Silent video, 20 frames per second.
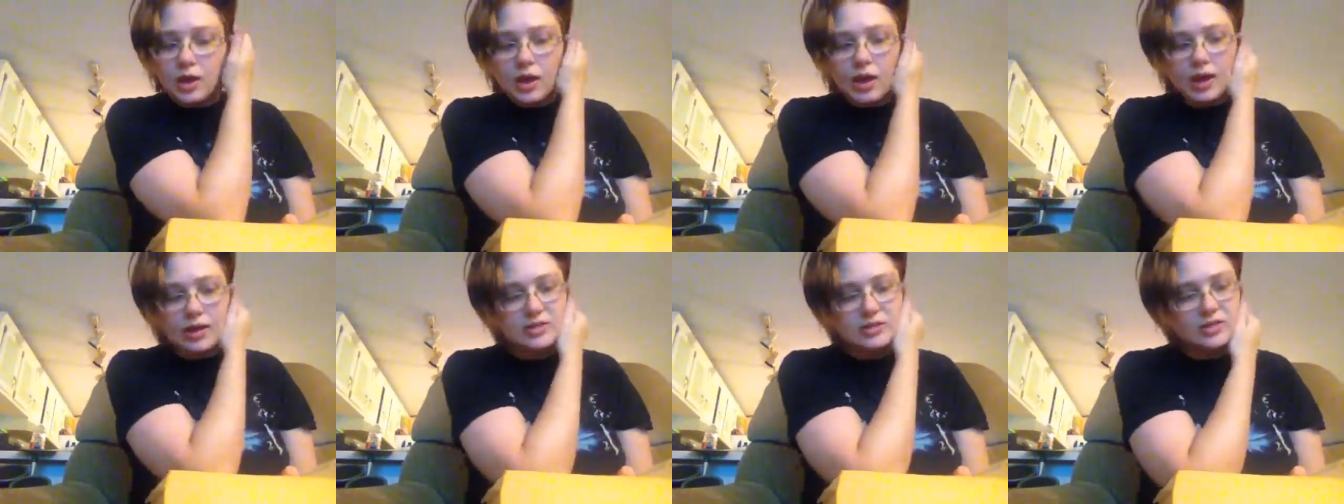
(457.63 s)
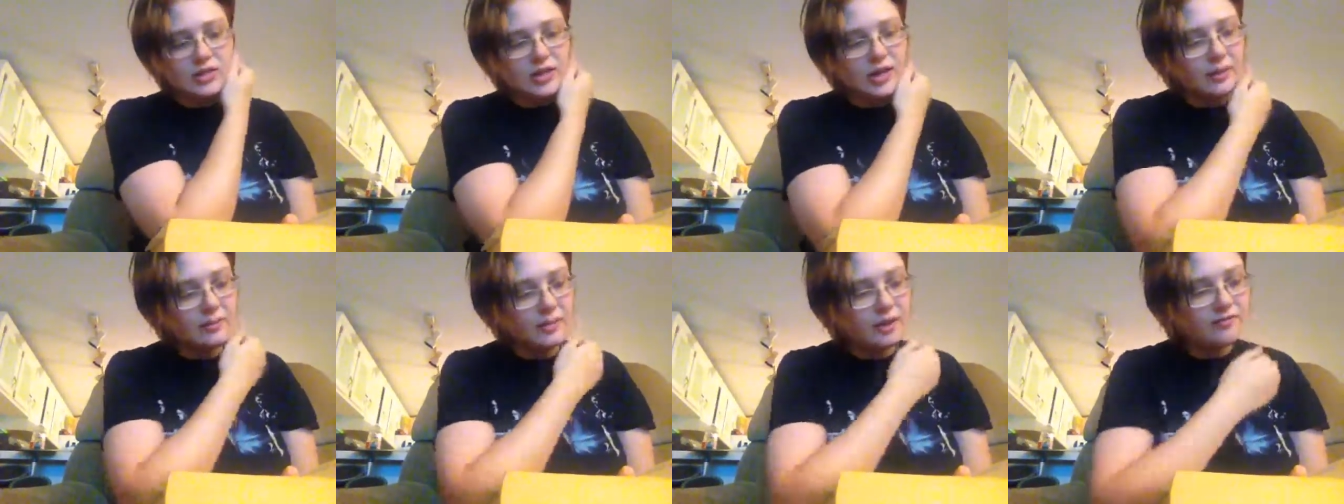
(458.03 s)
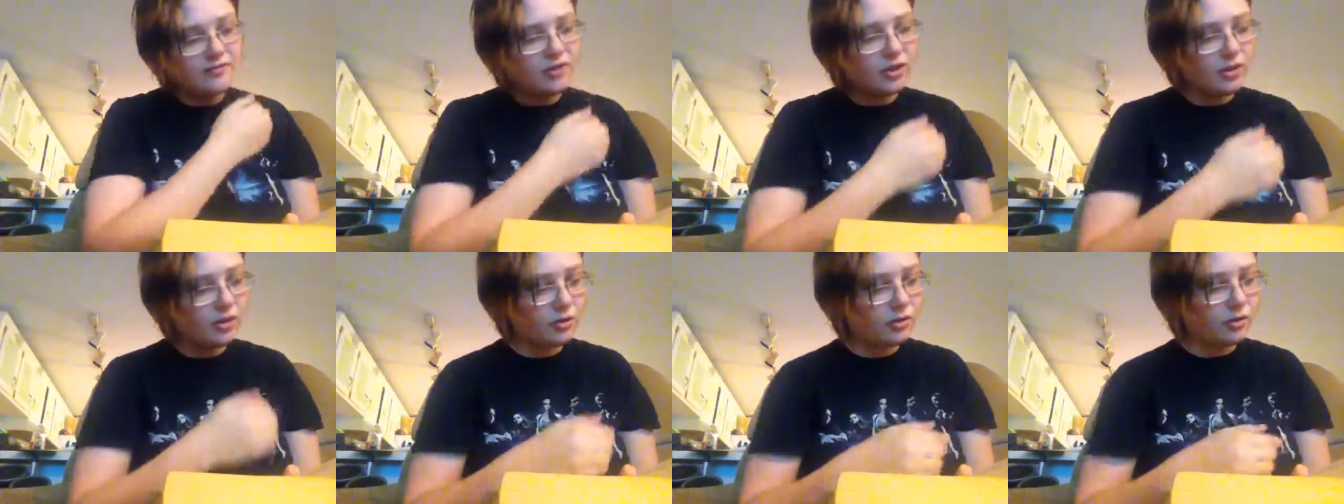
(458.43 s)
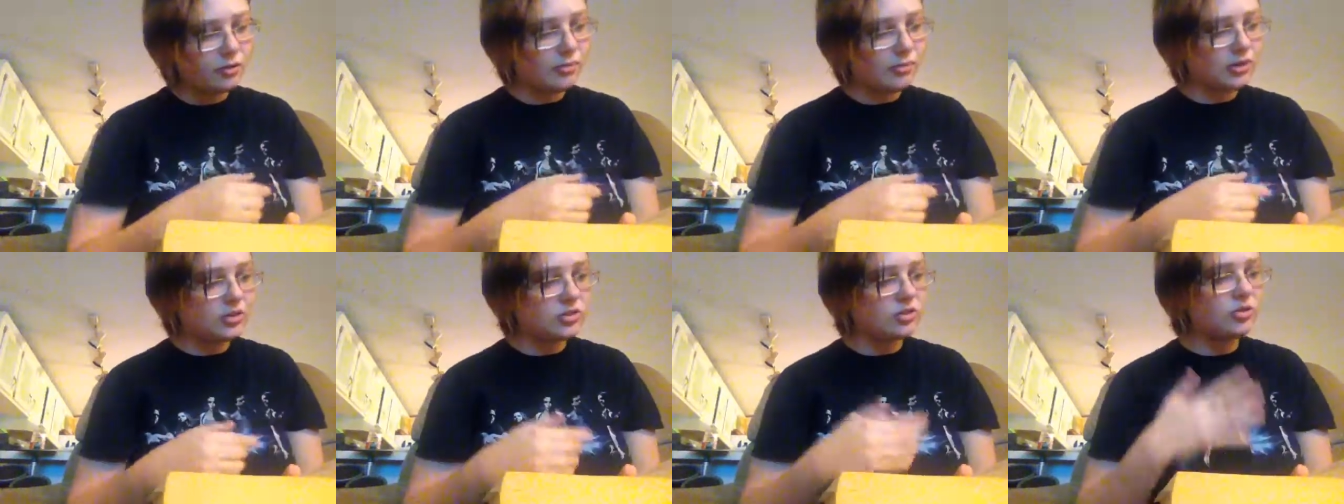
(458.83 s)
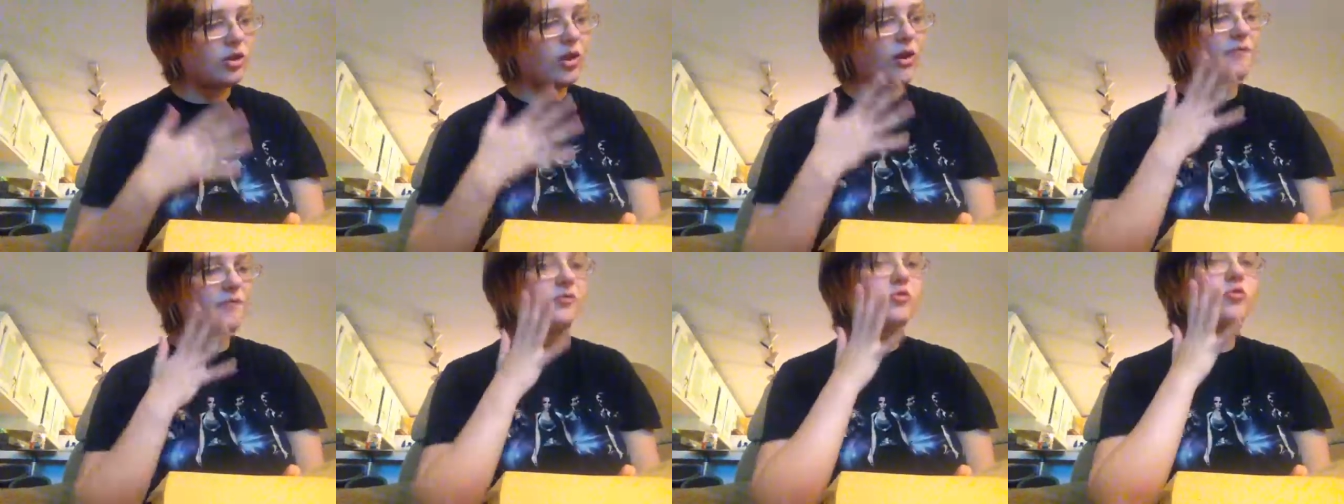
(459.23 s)
I still had my figure and my
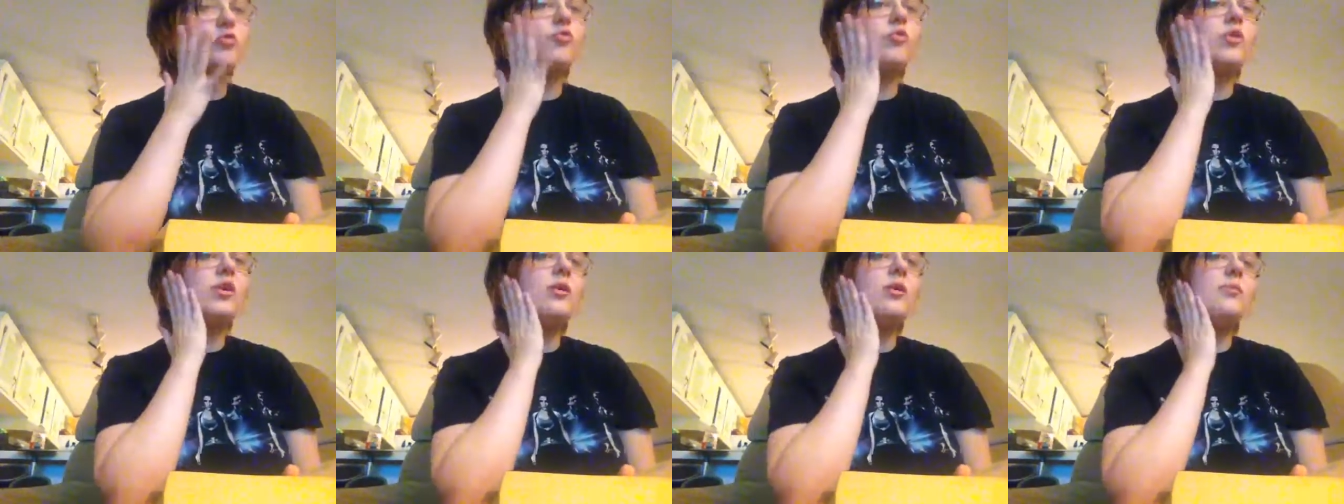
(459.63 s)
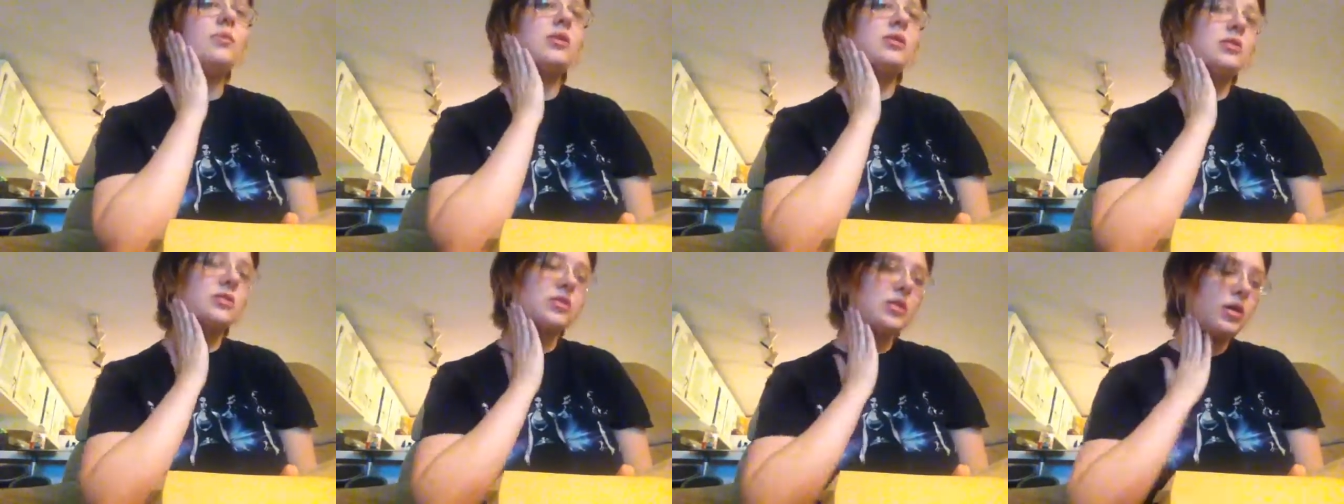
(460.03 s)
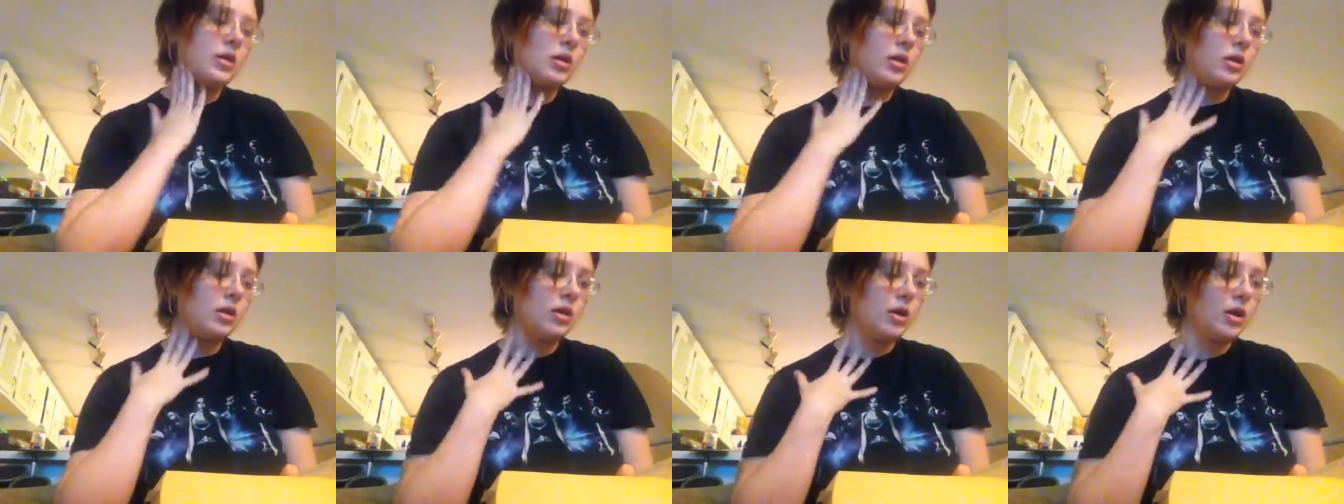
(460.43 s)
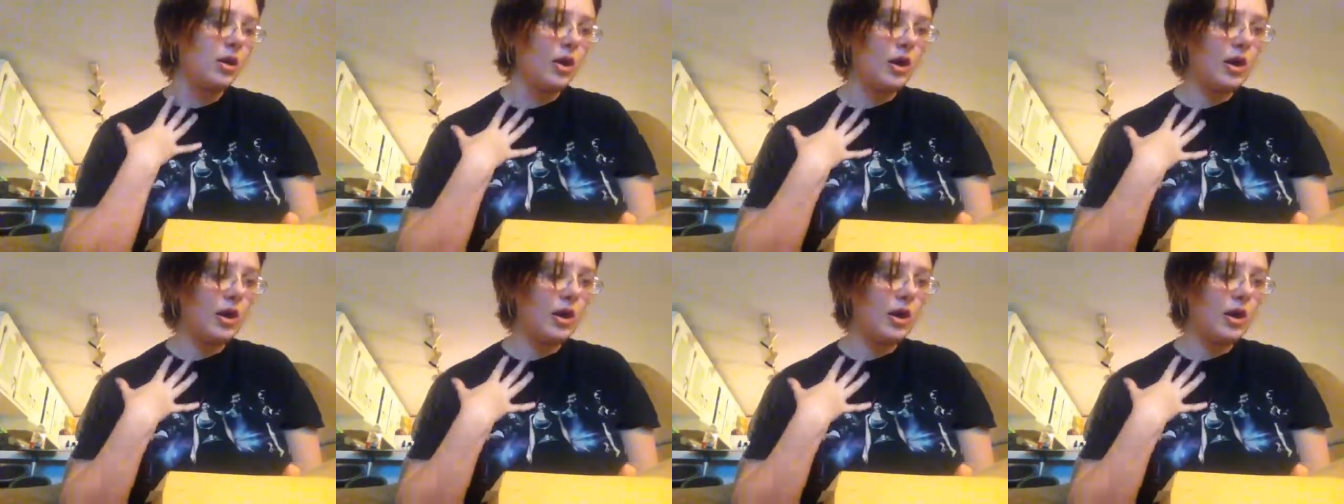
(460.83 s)
soft, creamy skin.